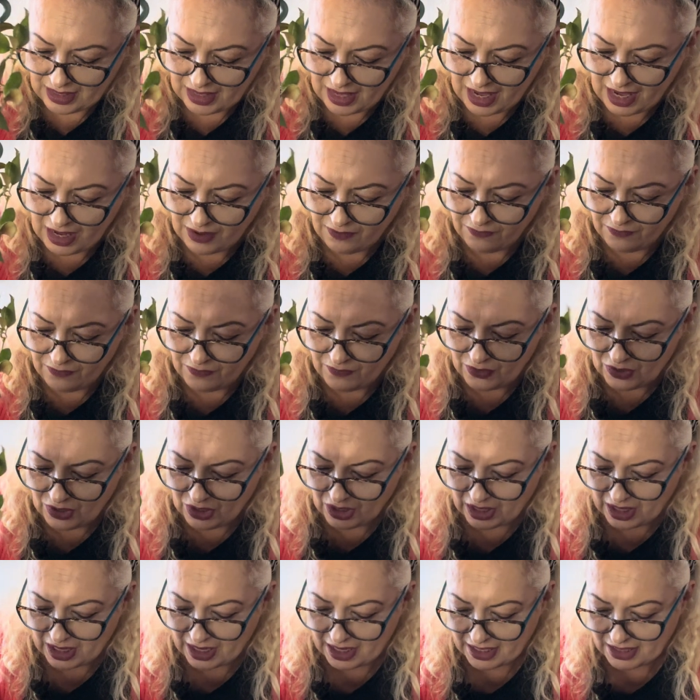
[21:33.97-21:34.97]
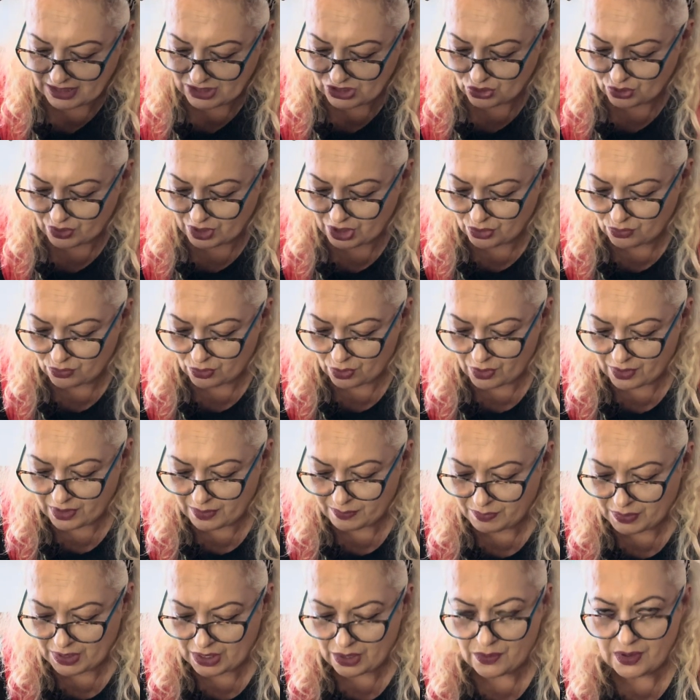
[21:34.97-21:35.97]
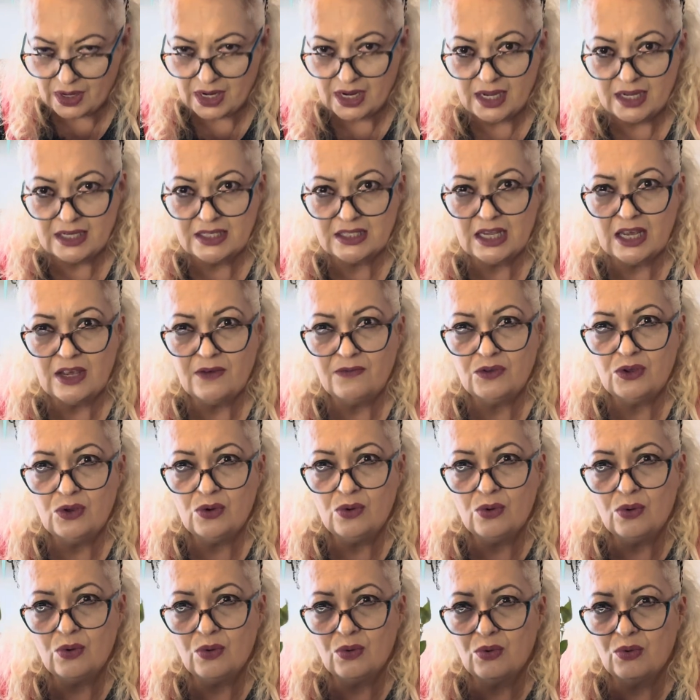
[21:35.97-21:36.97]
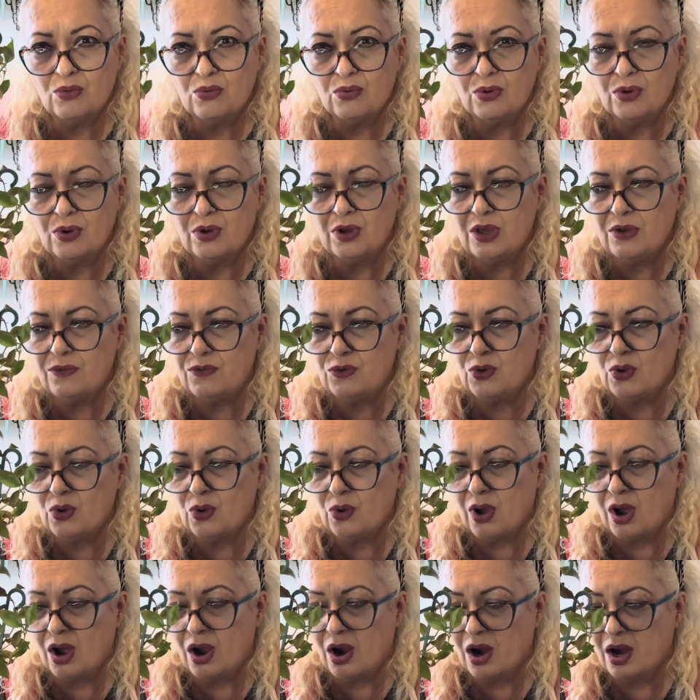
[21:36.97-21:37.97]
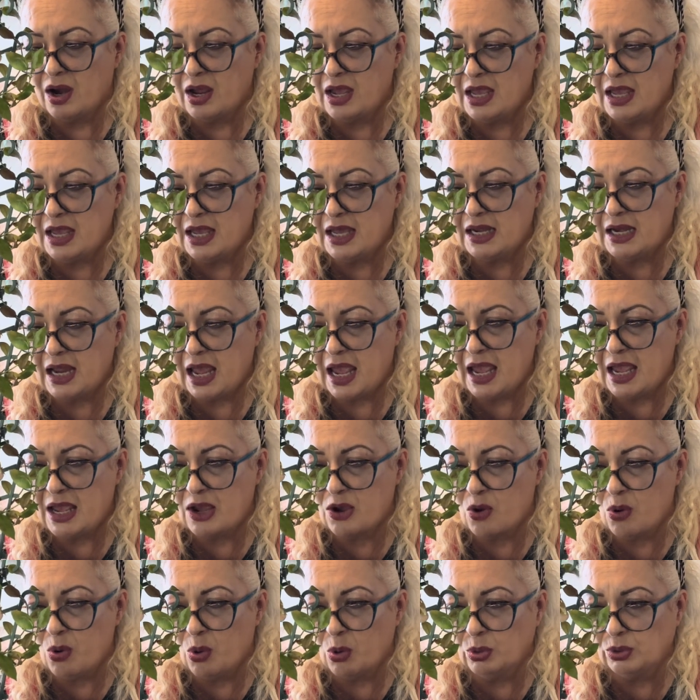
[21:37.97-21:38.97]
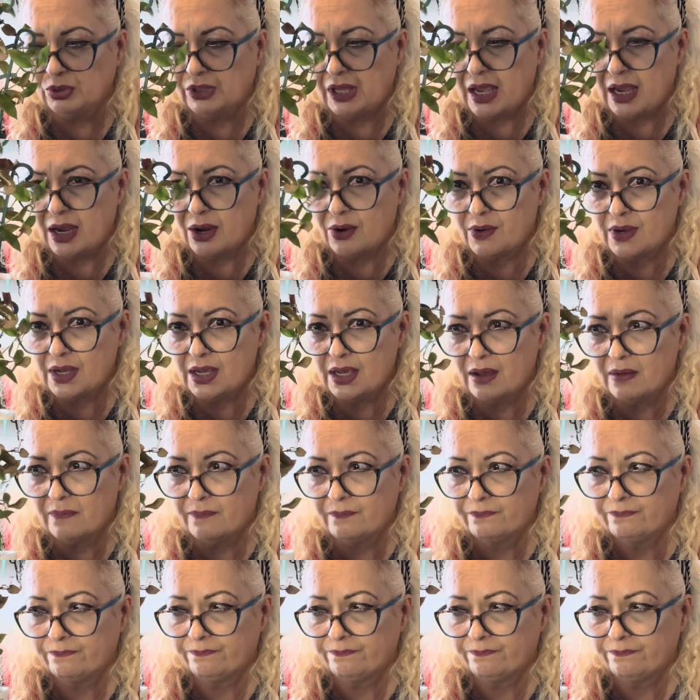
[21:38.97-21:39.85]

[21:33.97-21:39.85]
And fertilize during growing periods if you are in a cold area.